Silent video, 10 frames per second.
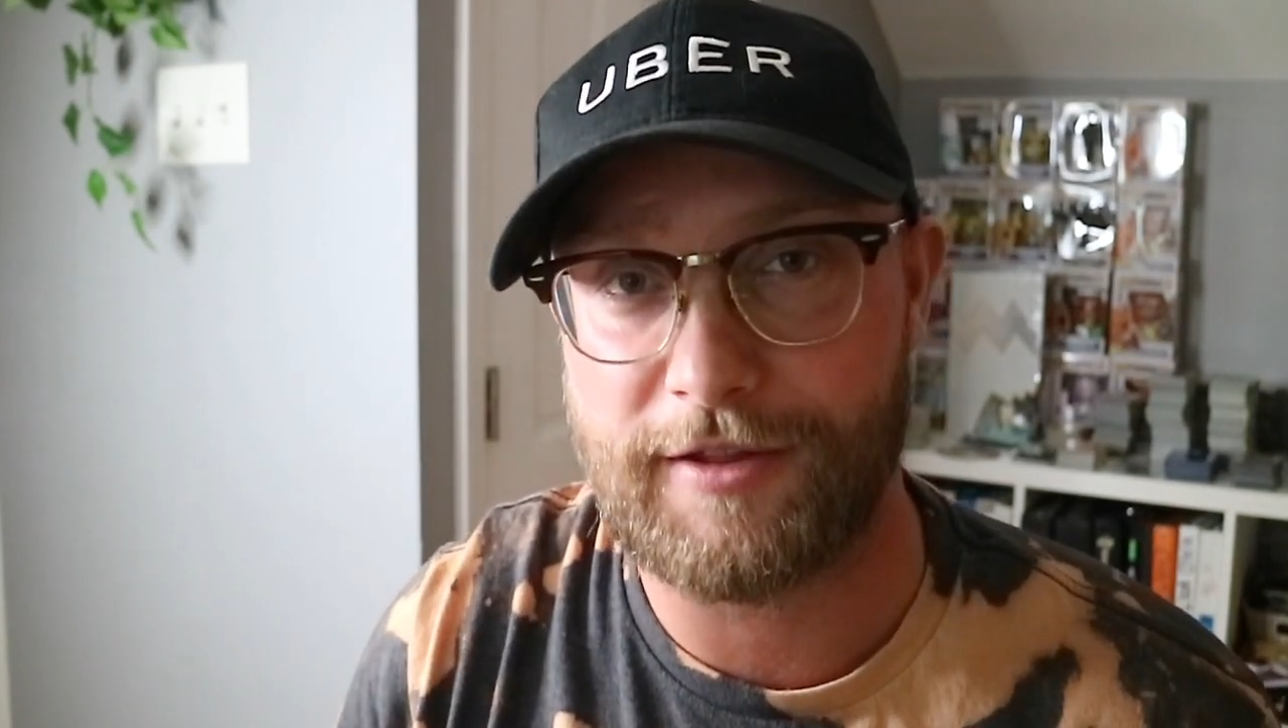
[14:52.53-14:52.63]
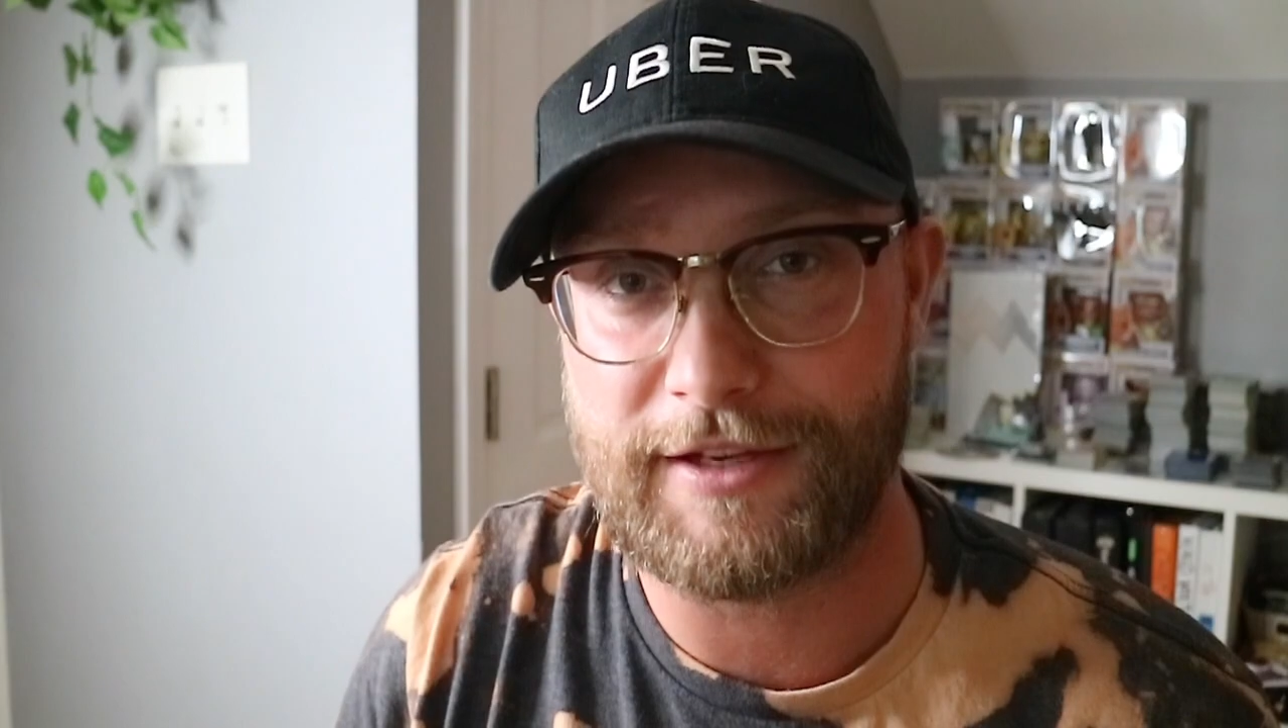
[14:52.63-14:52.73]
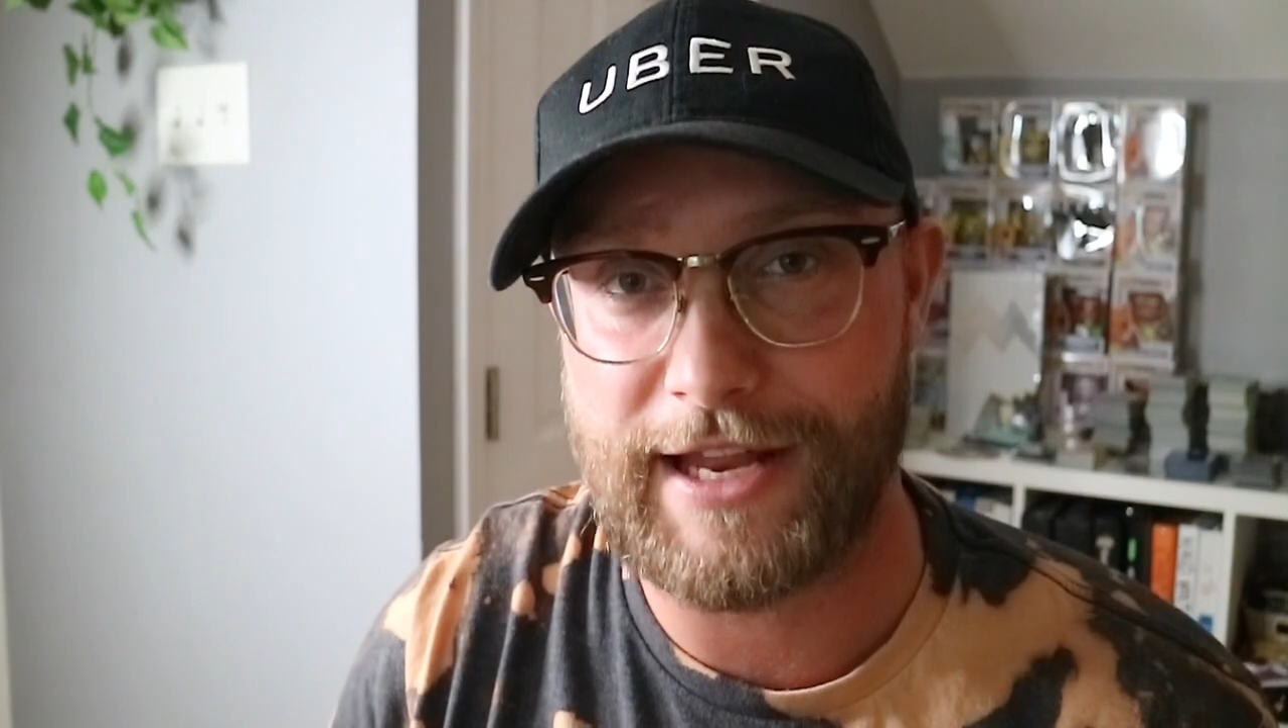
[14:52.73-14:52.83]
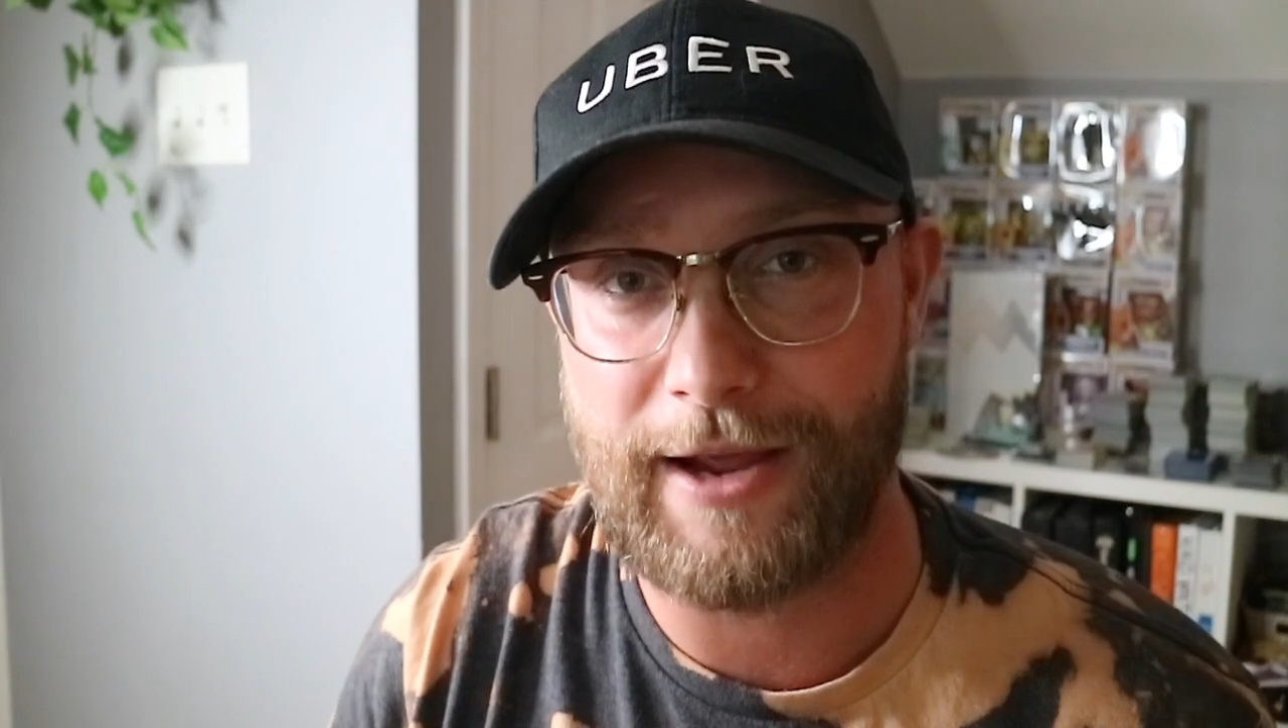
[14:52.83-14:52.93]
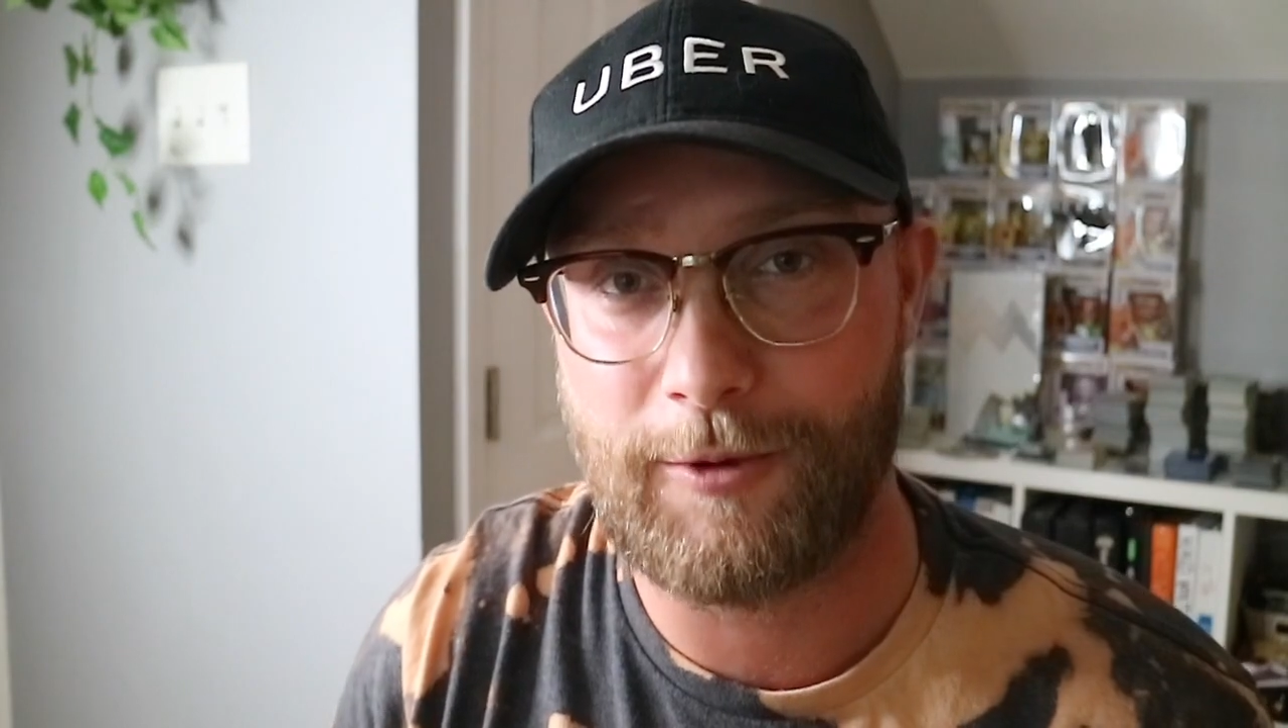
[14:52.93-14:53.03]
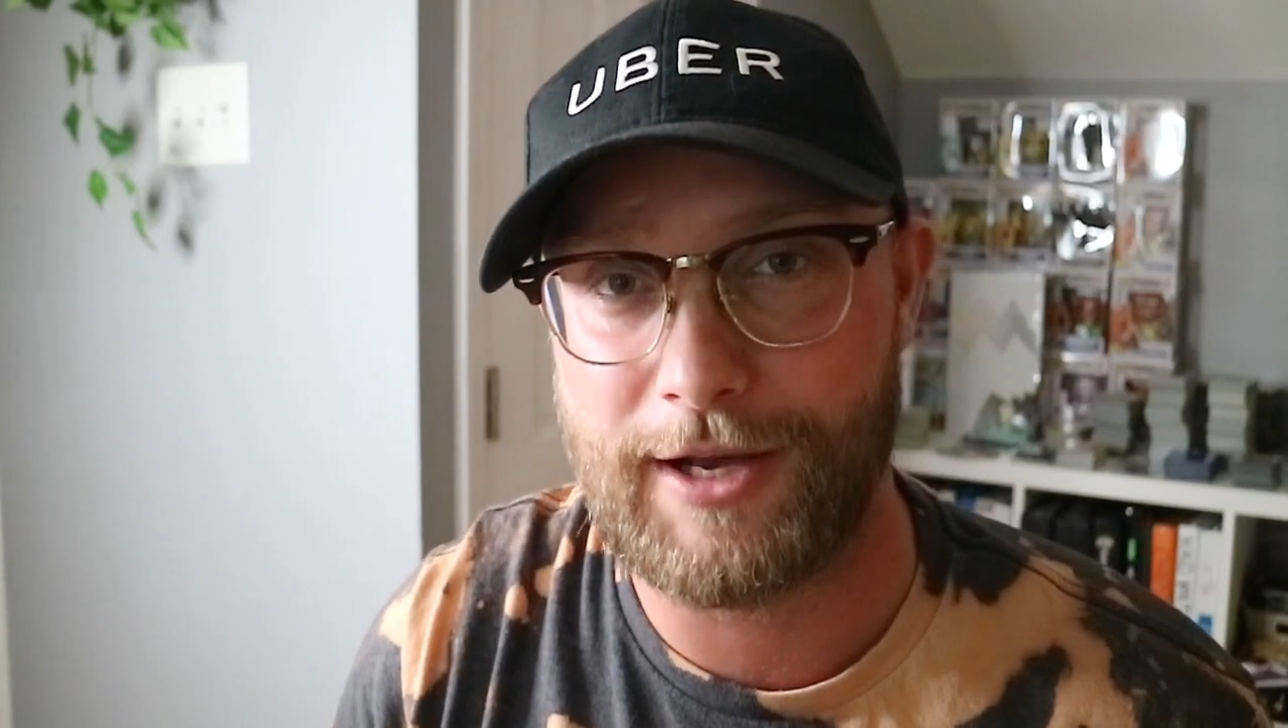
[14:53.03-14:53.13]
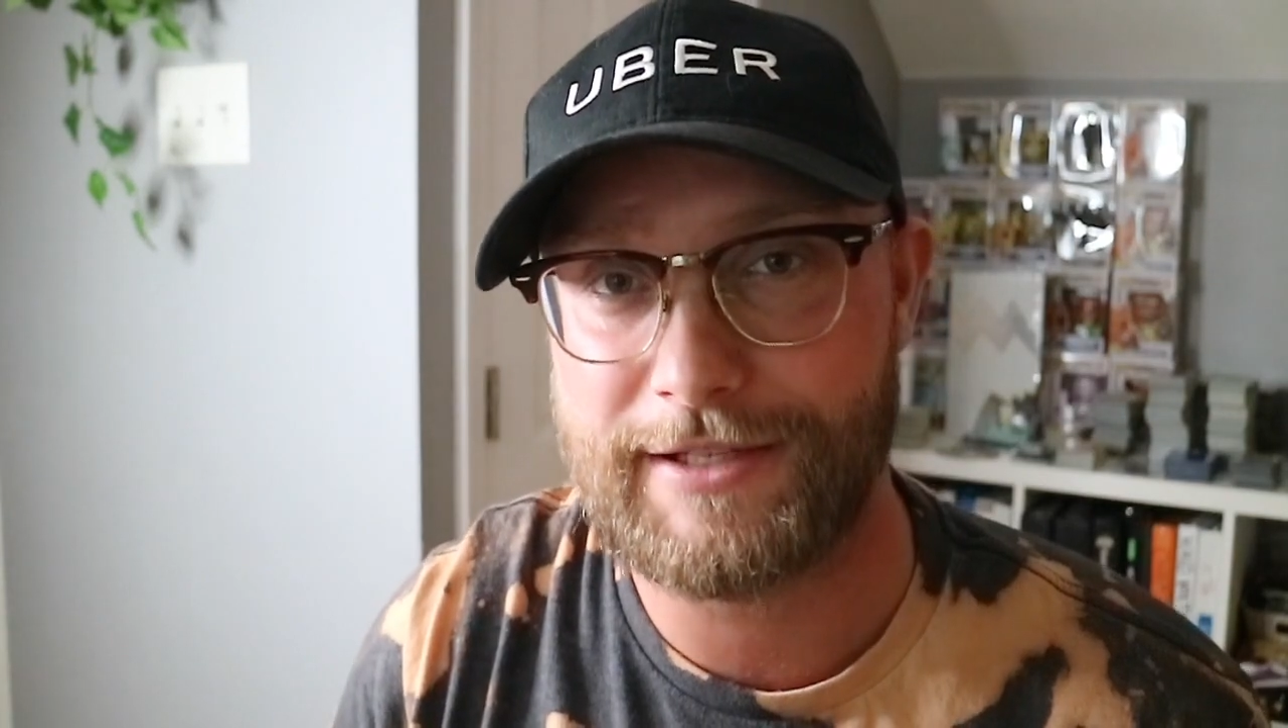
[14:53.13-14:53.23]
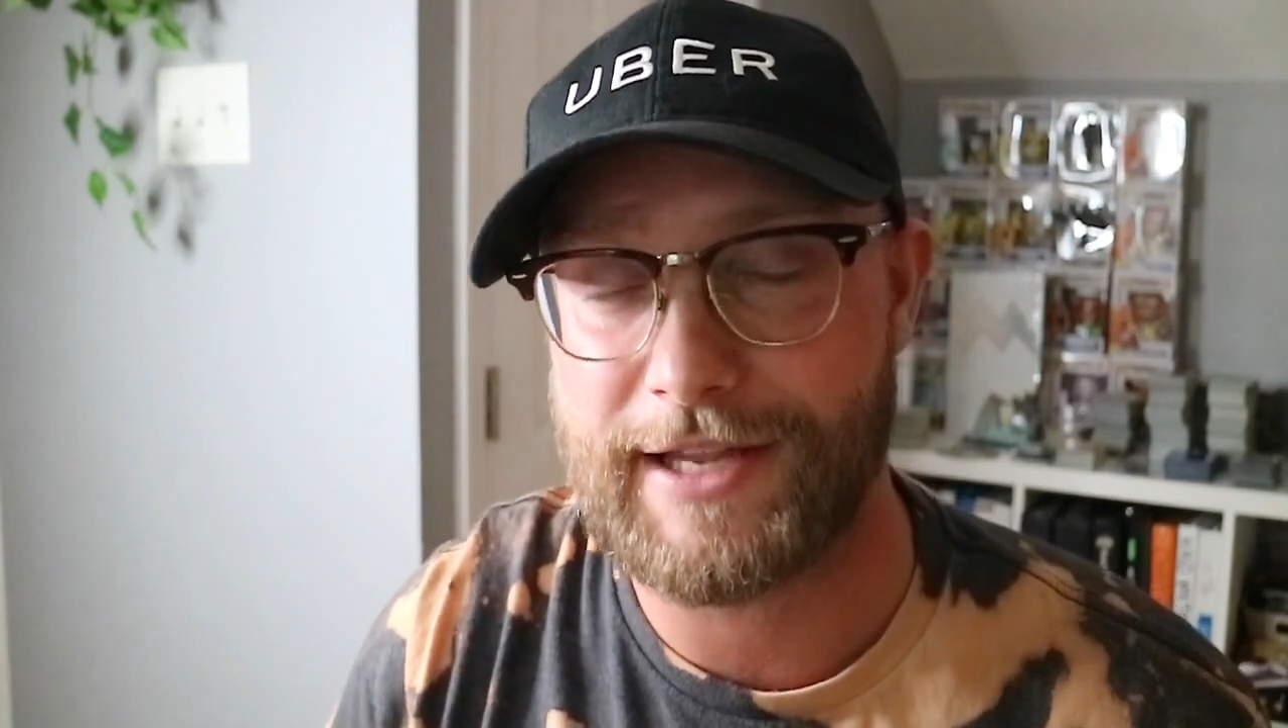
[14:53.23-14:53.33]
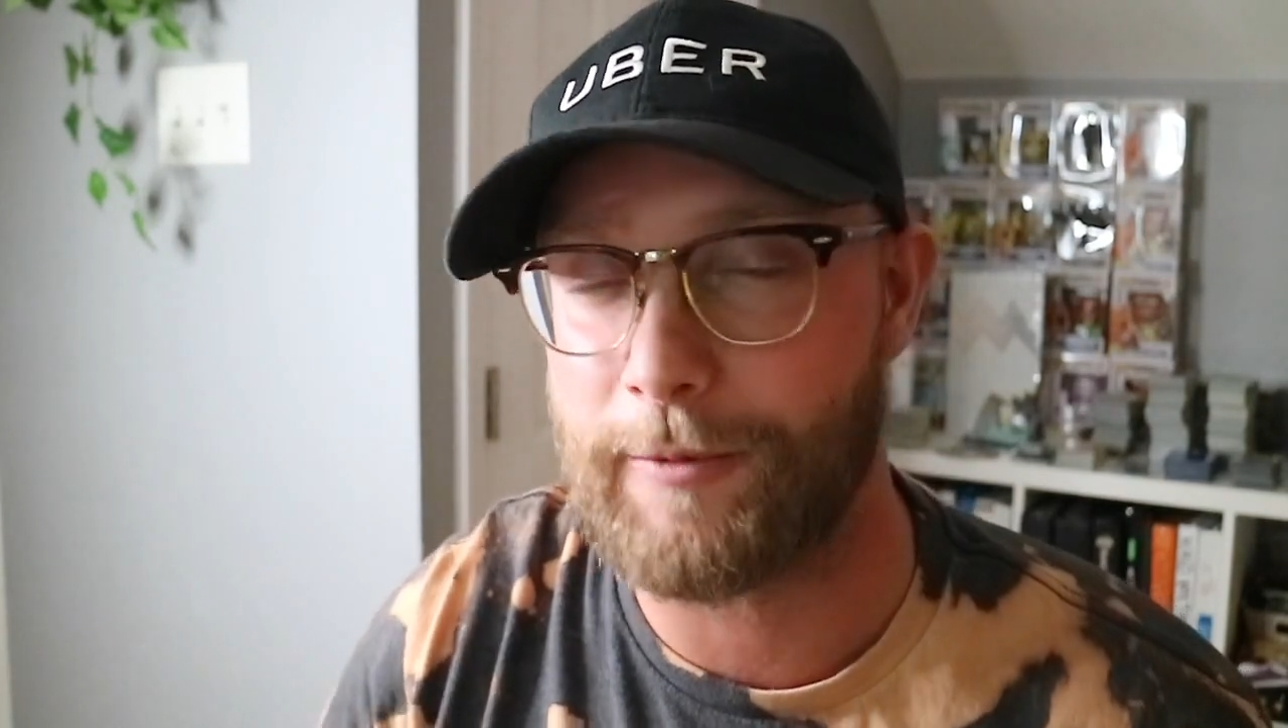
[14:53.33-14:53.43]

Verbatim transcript: of the day was